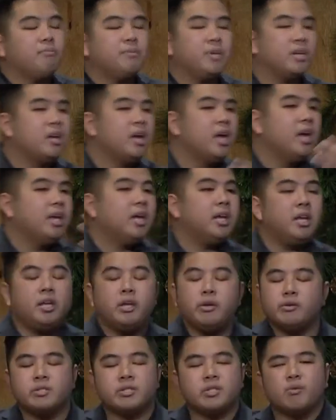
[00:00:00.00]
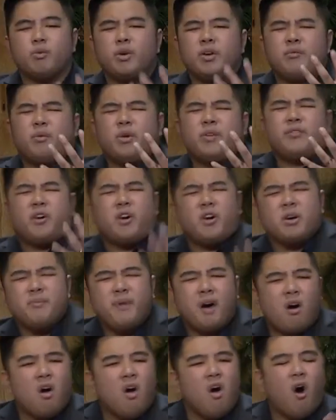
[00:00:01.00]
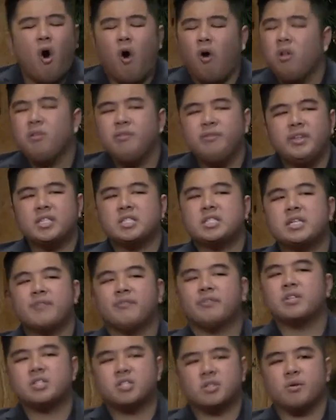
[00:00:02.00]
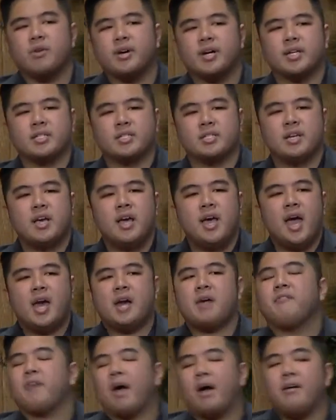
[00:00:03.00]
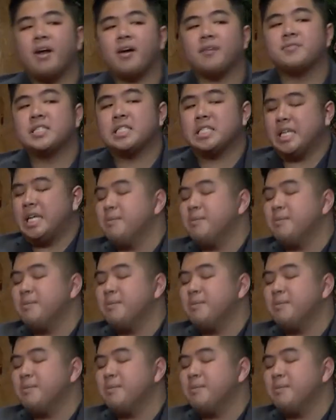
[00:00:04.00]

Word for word: and in Houston. We, we've heard about all of these different stories. And I've, and I've seen